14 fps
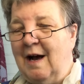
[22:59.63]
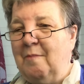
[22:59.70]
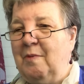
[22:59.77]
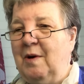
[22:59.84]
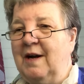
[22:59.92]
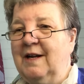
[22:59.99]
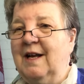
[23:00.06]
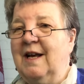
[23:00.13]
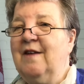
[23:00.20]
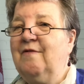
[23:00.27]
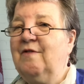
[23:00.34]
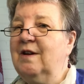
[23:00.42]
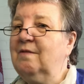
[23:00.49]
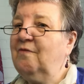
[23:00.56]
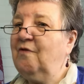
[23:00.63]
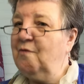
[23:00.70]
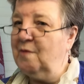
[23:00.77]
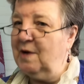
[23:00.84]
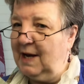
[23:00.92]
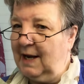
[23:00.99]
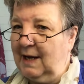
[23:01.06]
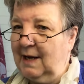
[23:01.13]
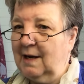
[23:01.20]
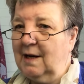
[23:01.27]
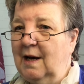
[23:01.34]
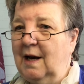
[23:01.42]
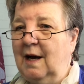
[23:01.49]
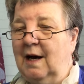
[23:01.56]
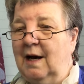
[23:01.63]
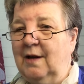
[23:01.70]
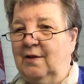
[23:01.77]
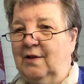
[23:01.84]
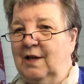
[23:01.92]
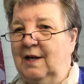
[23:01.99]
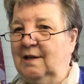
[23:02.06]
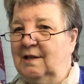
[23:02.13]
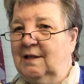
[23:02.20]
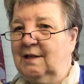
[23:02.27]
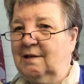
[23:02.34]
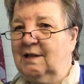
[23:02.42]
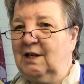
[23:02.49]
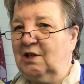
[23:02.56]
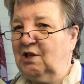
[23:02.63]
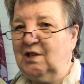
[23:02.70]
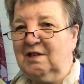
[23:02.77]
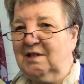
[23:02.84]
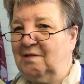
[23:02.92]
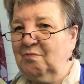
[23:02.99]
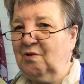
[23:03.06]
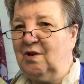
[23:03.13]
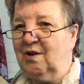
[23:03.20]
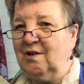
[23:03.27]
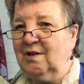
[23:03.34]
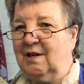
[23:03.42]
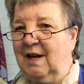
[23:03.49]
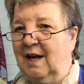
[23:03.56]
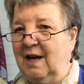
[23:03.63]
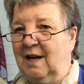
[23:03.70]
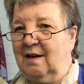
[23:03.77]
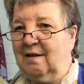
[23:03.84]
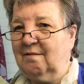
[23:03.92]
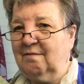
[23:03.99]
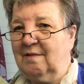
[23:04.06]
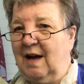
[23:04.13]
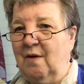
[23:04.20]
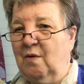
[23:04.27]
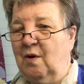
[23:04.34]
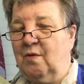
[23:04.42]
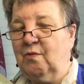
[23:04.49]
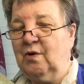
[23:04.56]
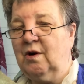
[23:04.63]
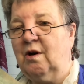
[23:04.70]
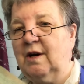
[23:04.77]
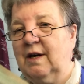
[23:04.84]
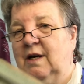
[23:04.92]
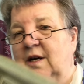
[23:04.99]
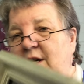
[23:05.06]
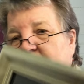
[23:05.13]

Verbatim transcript: But even for me, uh, these stitches were not laying how I would like.